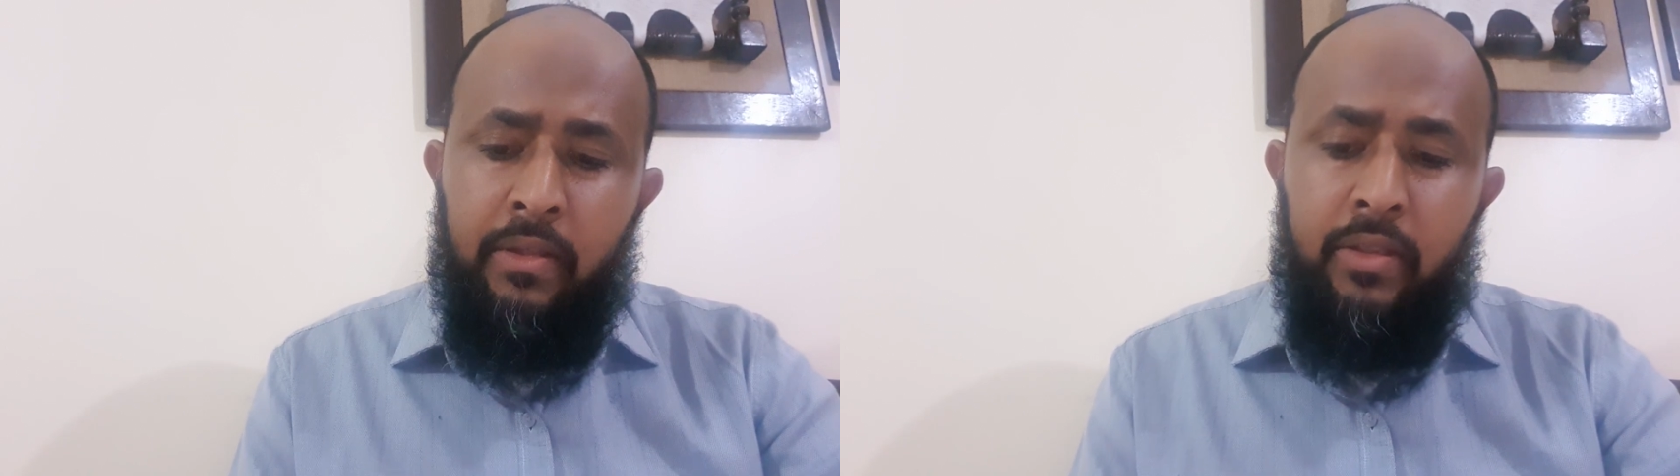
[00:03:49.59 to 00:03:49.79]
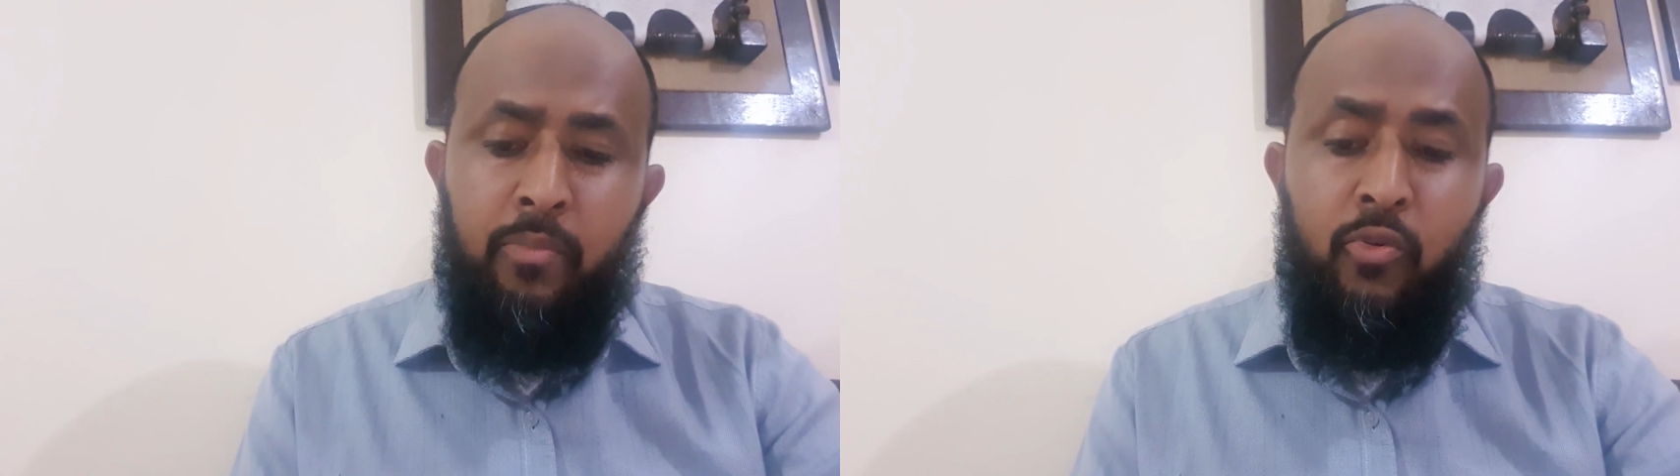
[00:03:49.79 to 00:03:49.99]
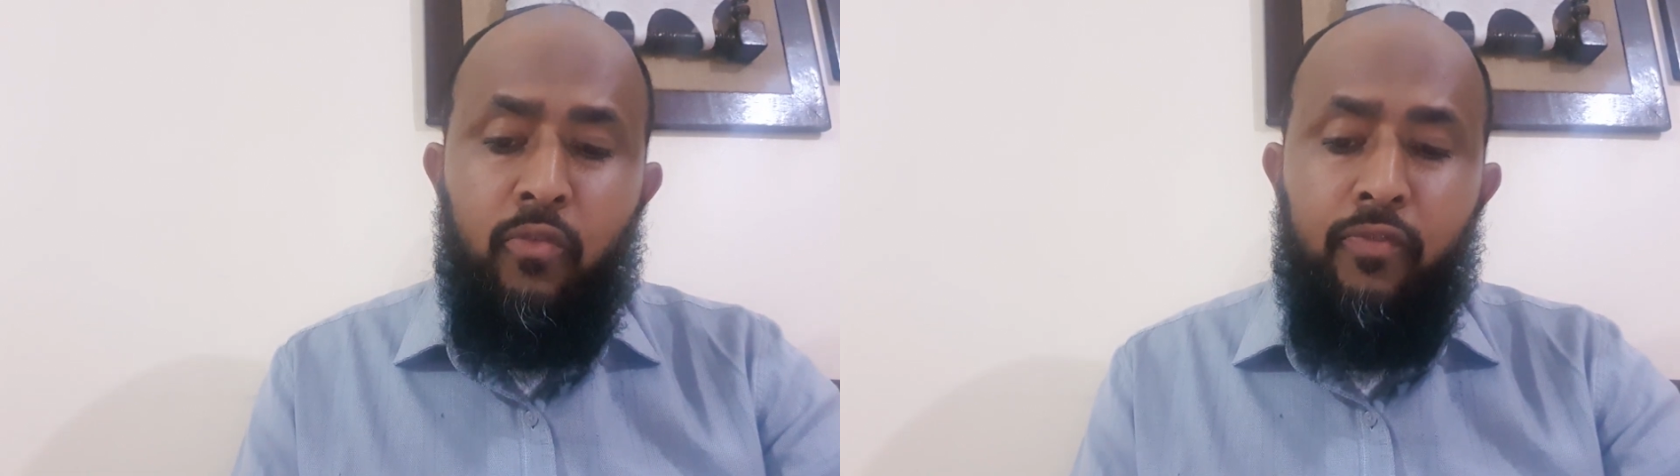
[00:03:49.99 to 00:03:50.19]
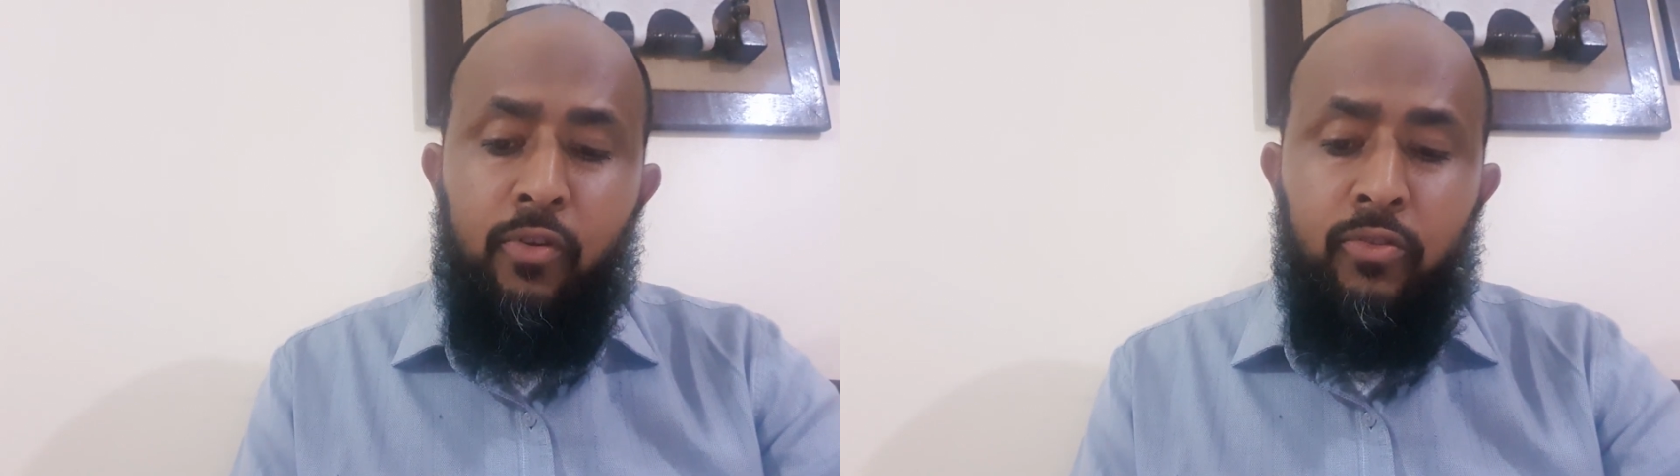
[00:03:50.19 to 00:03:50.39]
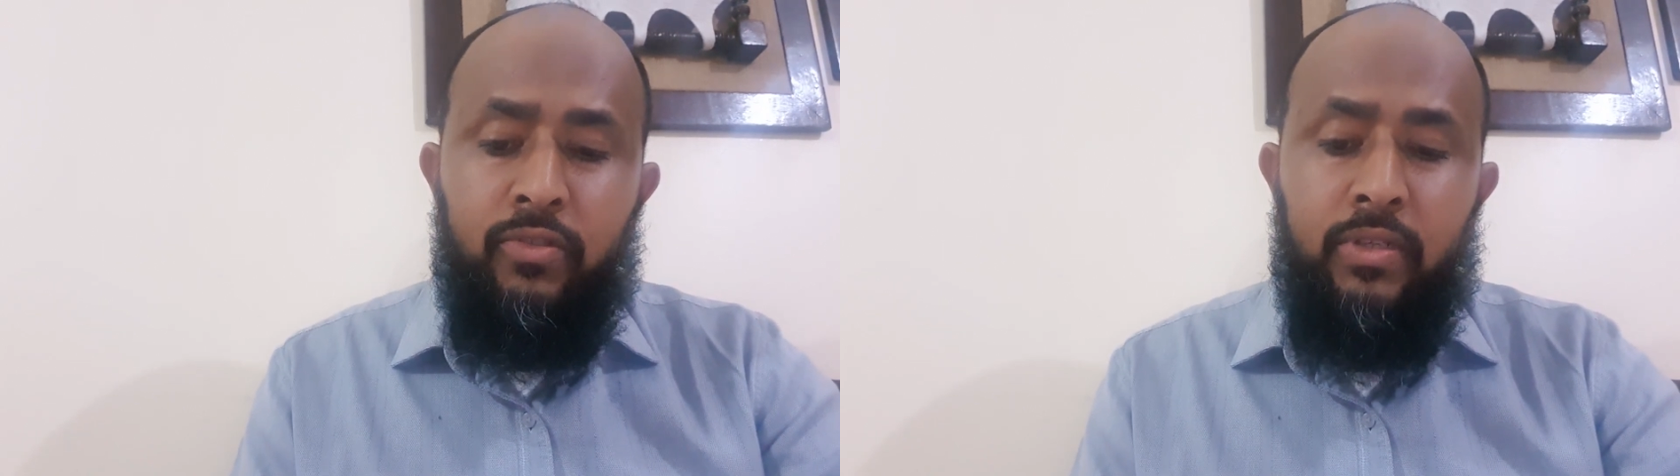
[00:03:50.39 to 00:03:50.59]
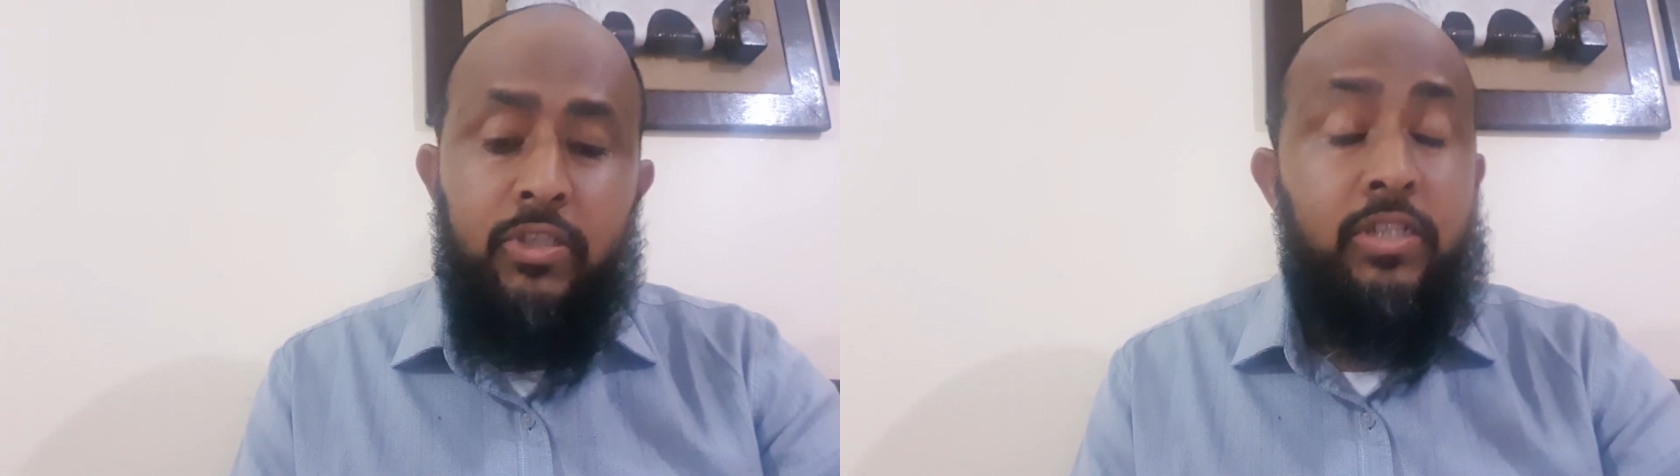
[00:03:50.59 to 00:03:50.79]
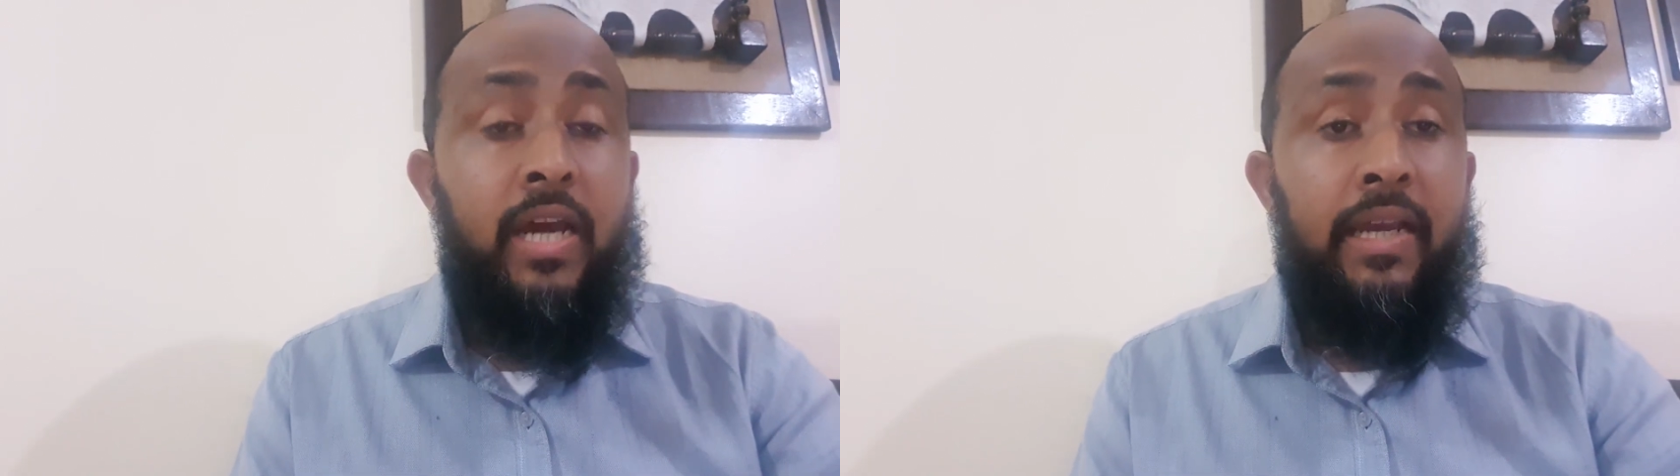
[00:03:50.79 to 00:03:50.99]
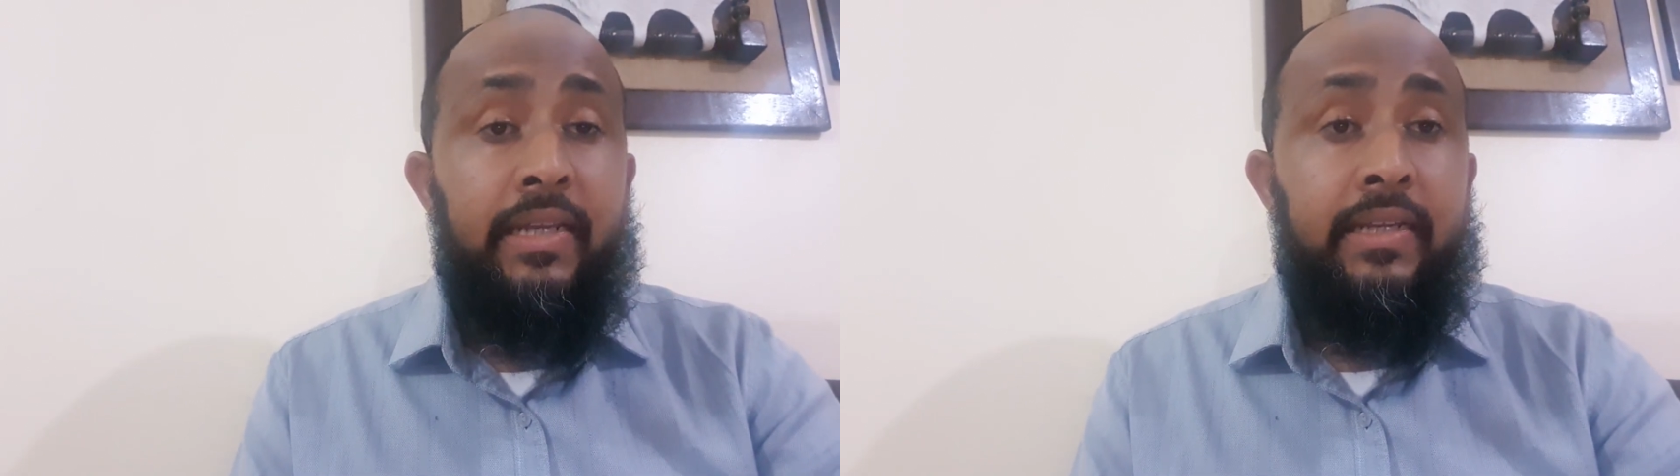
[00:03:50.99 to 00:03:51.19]
the book follows the
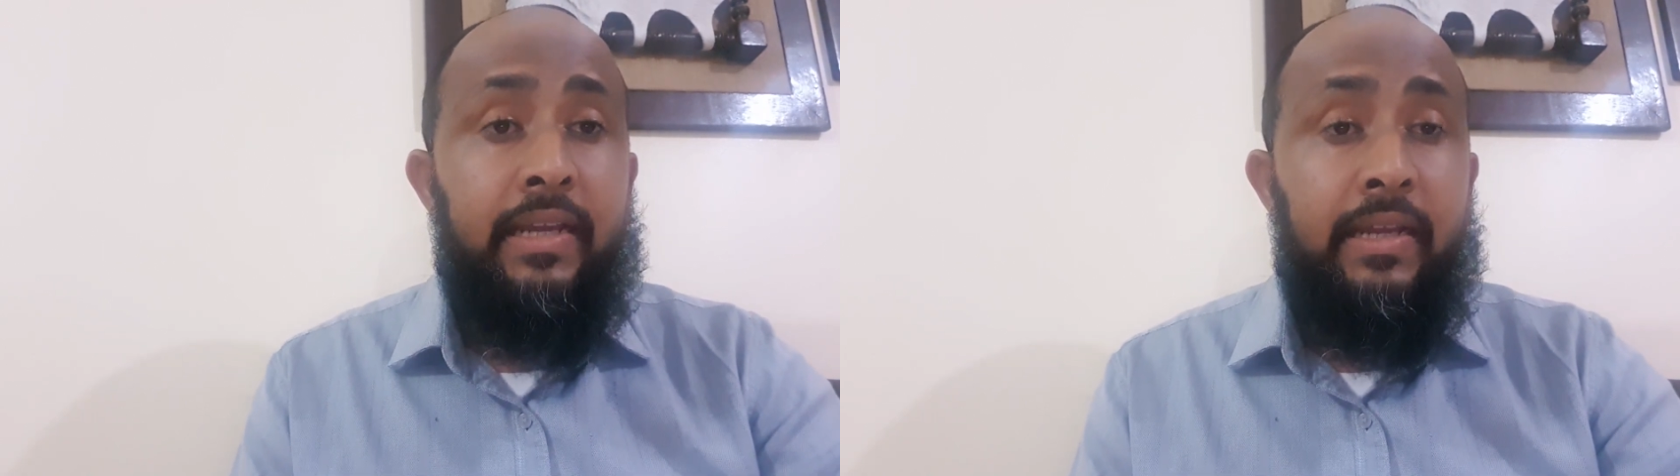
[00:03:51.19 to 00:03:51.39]
style